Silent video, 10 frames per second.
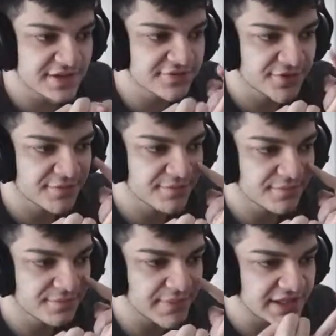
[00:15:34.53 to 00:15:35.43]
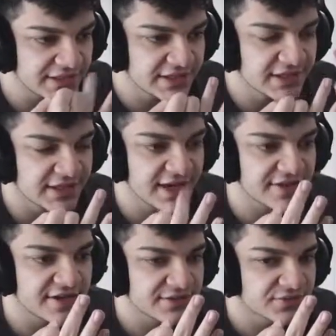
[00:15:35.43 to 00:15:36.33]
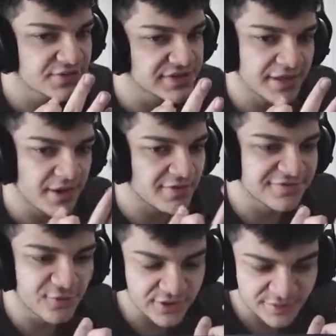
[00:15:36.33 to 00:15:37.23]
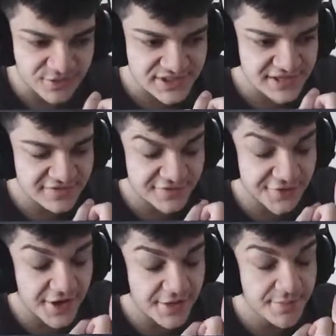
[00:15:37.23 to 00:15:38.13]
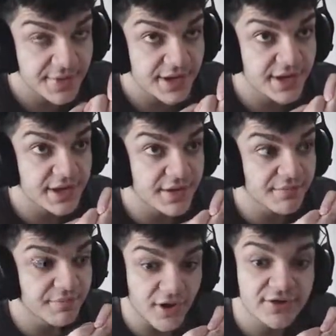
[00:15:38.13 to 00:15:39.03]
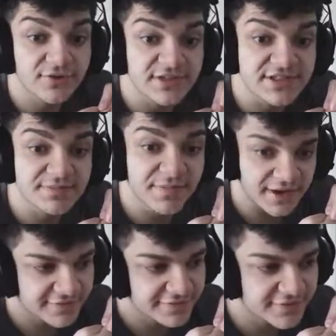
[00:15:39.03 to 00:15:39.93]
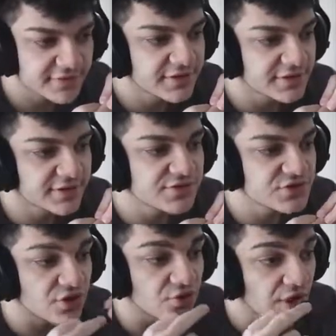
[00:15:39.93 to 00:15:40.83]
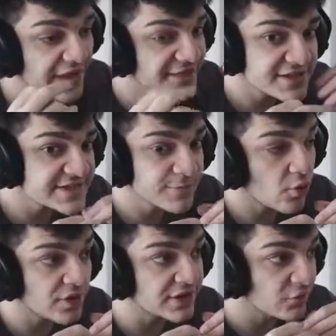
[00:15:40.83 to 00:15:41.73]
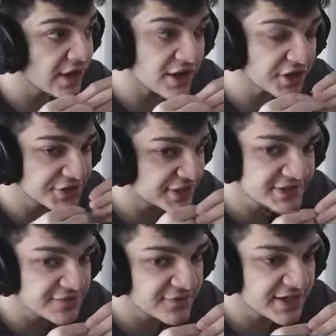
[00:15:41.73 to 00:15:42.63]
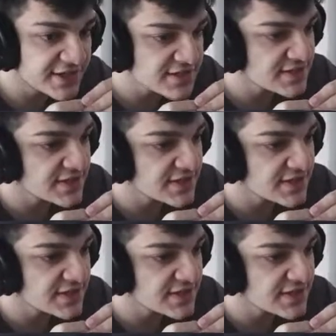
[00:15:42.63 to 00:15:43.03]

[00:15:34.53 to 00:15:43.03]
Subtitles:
from Meli, and then what is that, about 40% from Margaret's buff. So at this point, when I got to this phase,